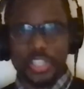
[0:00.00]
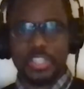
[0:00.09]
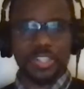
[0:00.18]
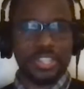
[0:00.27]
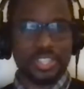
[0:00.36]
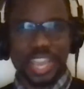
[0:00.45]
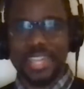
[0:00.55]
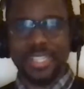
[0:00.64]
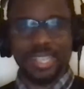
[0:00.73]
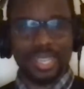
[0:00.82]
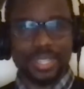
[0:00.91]
this this
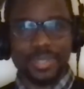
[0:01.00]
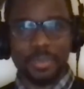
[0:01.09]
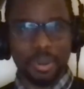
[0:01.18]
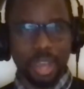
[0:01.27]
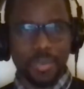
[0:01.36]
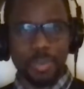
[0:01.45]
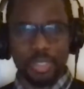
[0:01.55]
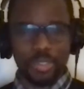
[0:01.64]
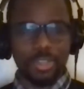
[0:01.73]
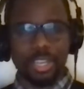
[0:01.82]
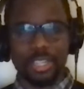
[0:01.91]
idealism around
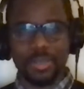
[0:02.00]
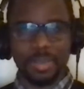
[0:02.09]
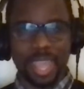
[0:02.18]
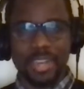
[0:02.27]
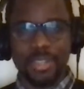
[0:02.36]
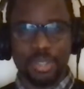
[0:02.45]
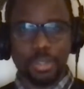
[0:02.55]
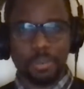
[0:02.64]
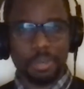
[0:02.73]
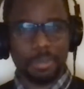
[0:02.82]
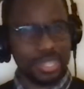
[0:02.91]
what journalism can and should be,